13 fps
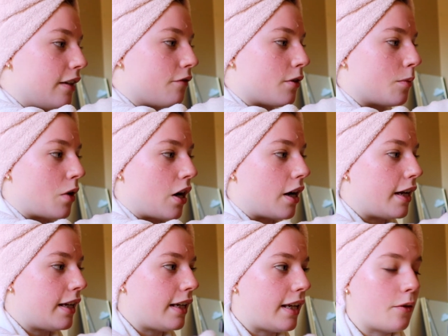In
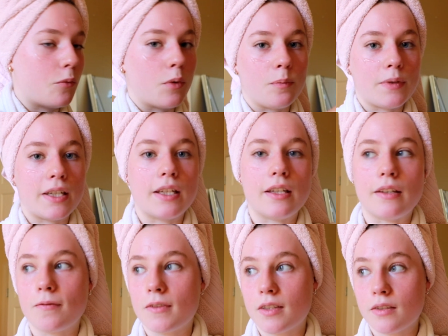Vermont, it would
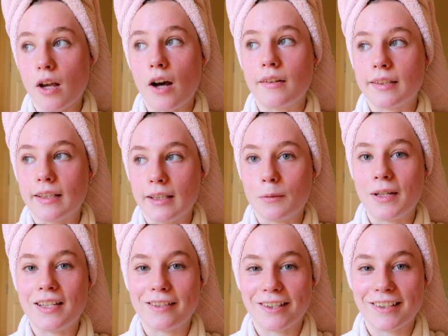be solidly
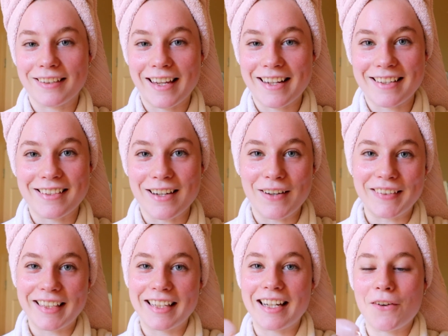winter, like
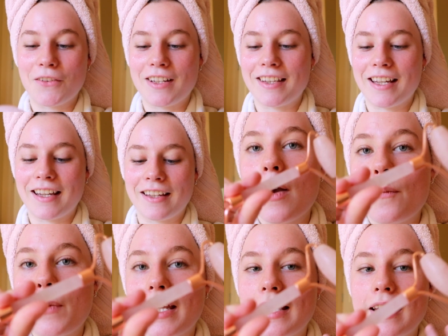snowing and everything.
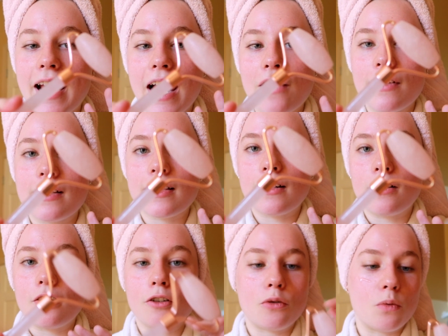But then I have this
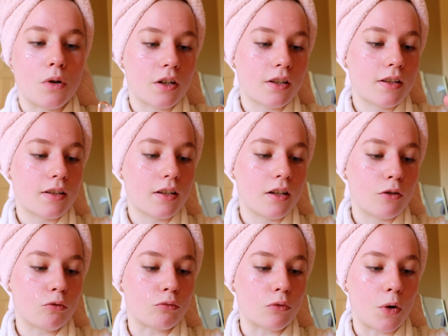little quartz
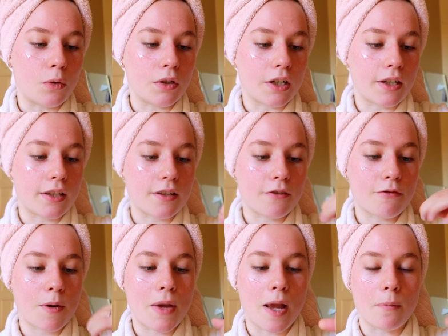roller. This is
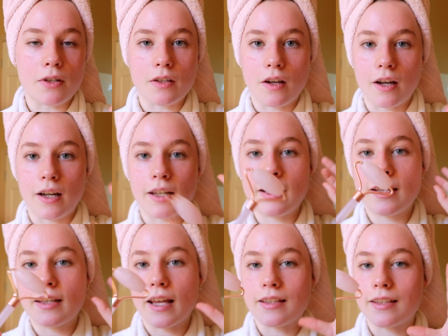from Amazon.
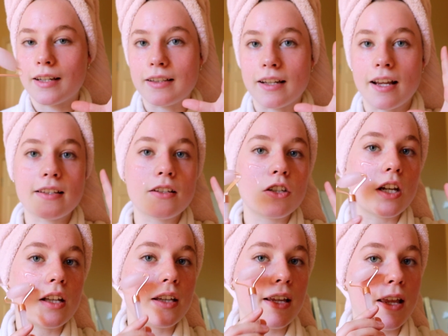That's like nice and
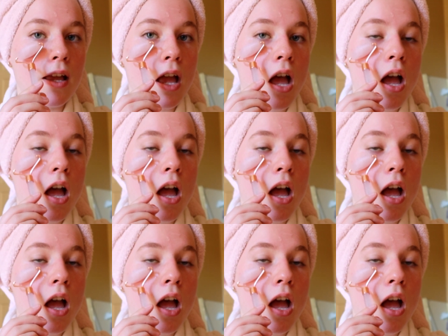chilly.